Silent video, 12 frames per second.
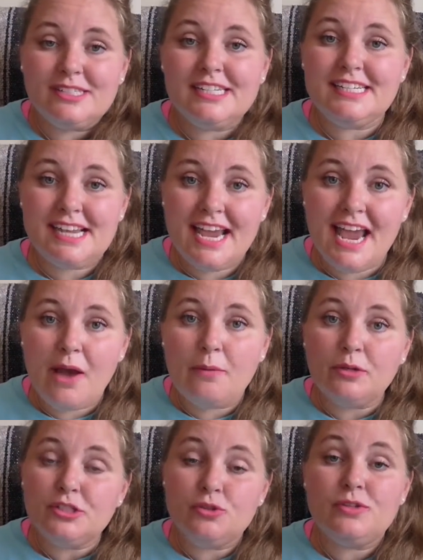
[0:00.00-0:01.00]
Today I
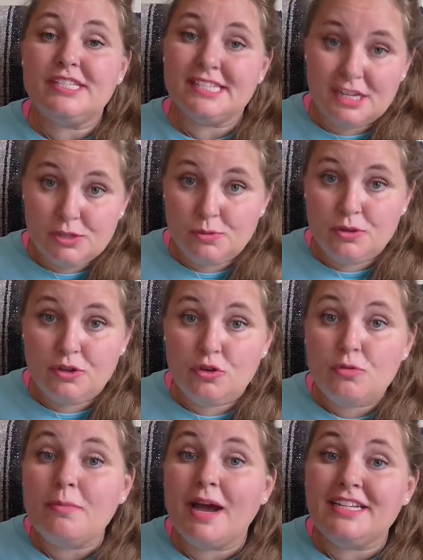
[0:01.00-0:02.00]
want to discuss with
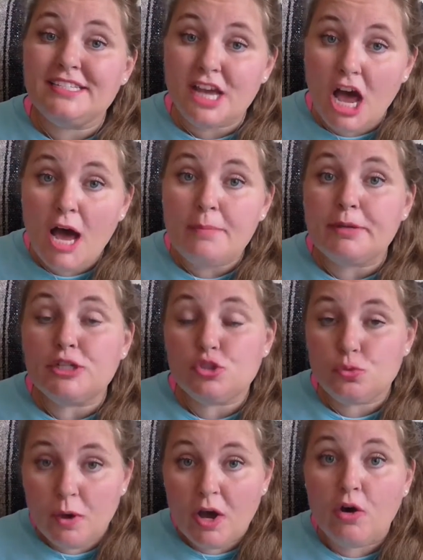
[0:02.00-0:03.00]
you my top
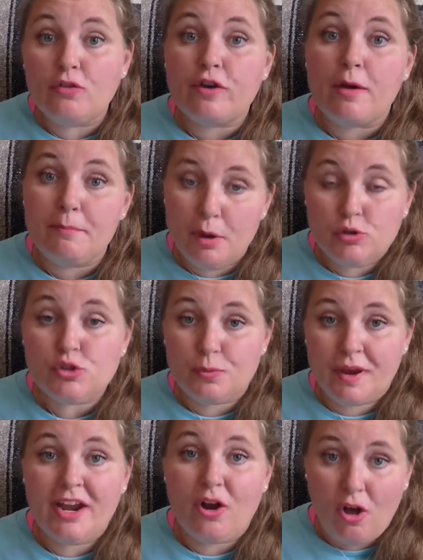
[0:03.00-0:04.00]
12 most
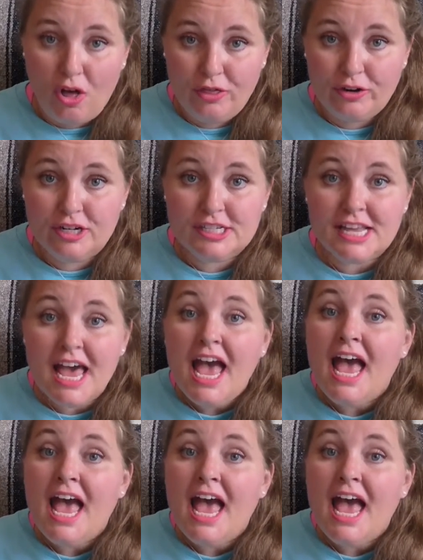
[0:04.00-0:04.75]
read authors.